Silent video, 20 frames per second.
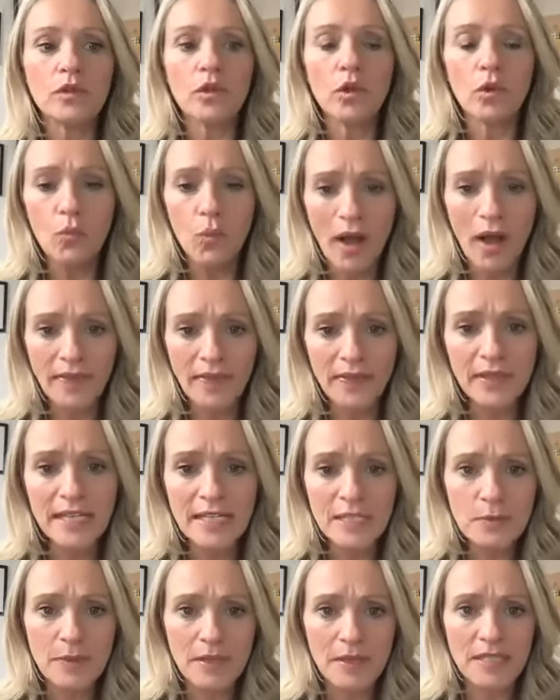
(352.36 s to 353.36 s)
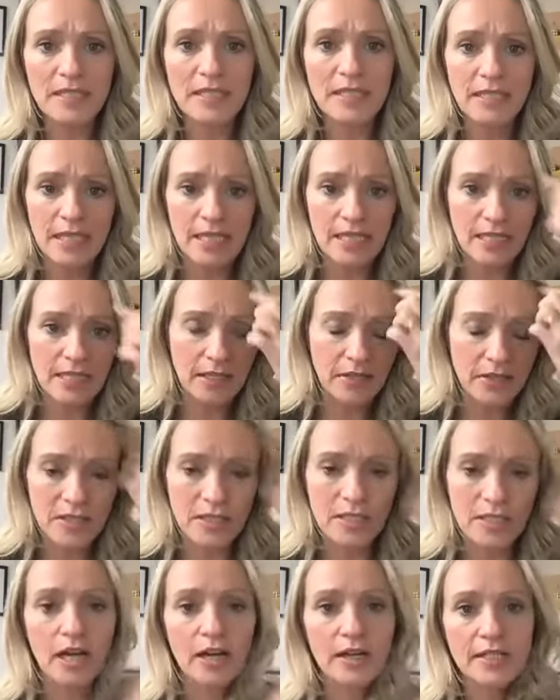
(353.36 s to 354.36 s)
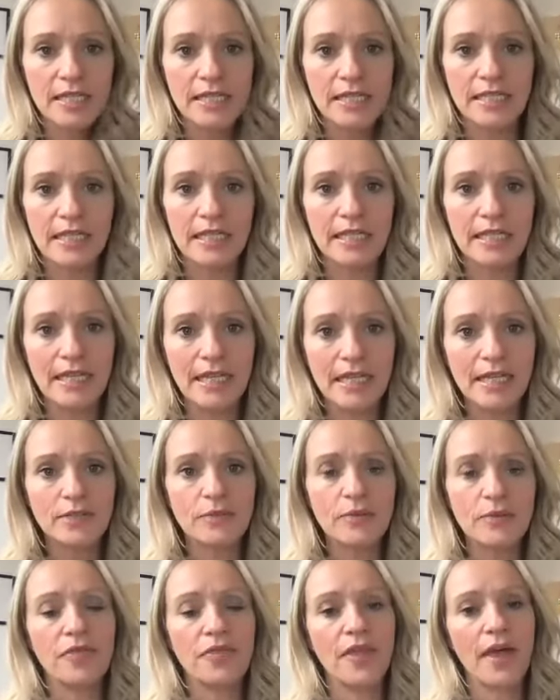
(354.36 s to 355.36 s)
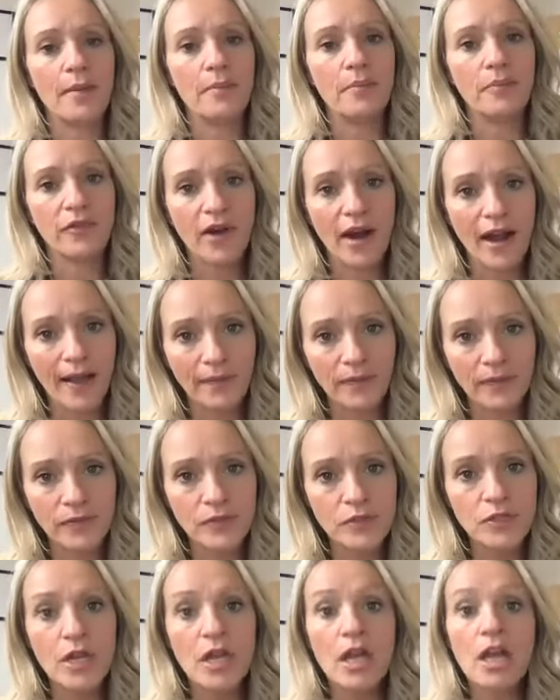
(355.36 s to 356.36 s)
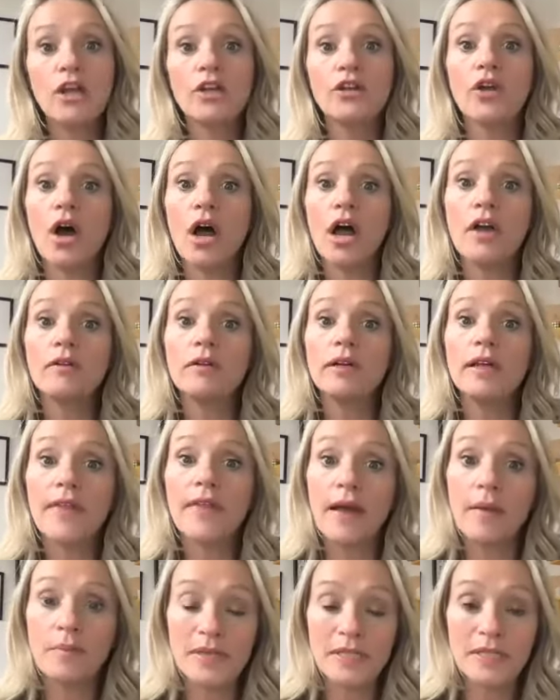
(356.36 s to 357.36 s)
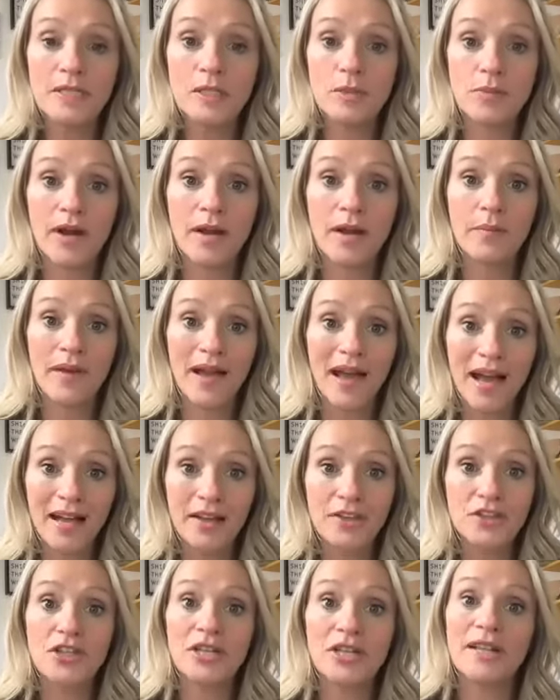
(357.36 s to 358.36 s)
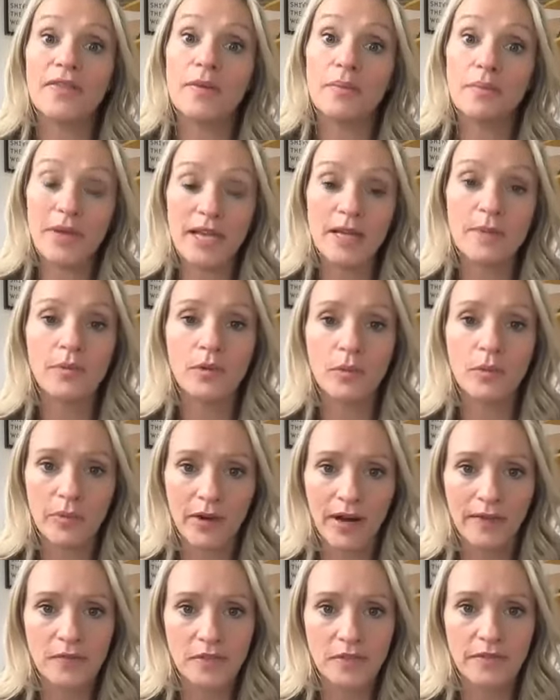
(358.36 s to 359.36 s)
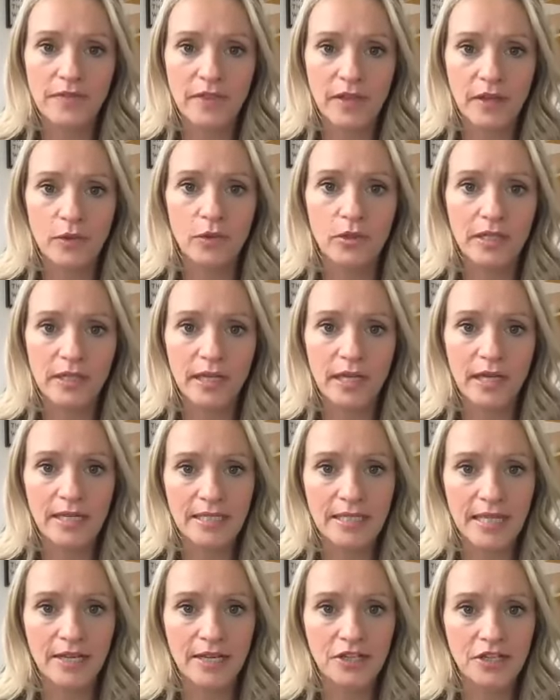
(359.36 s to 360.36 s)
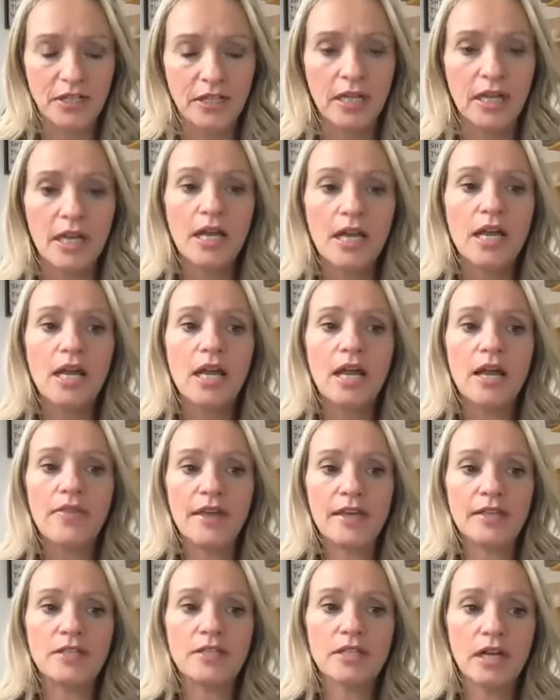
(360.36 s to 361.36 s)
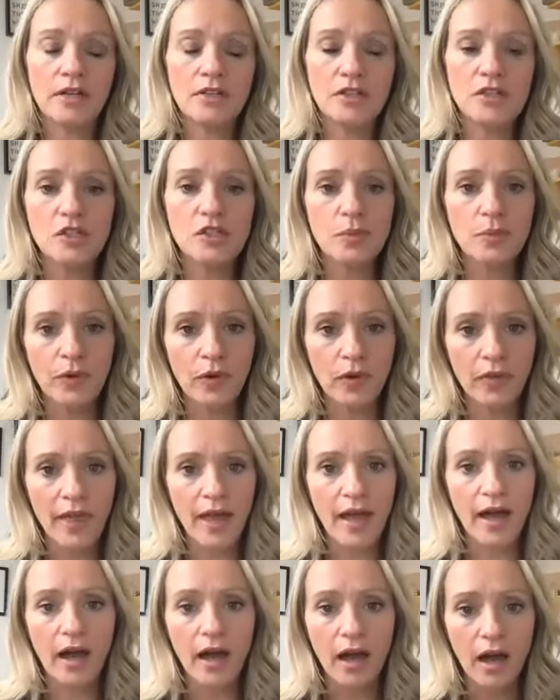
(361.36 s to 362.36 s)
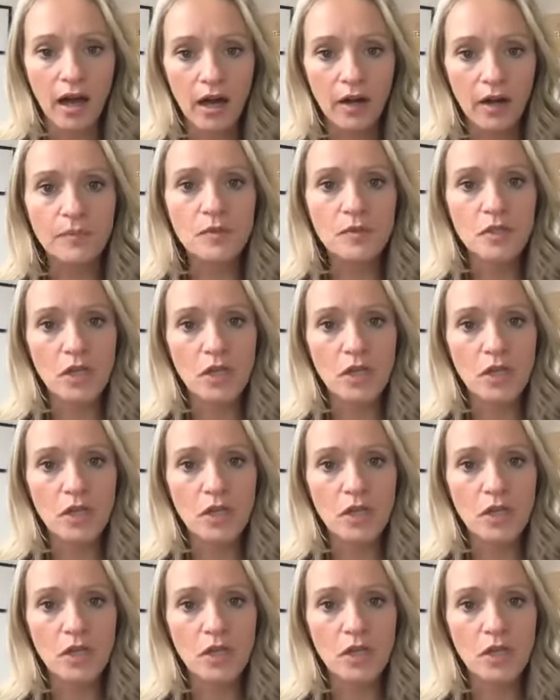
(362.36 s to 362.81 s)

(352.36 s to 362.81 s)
when these businesses started to lead with their brand, not only their business brand, but actually the people brands of the organization, they started to put their arms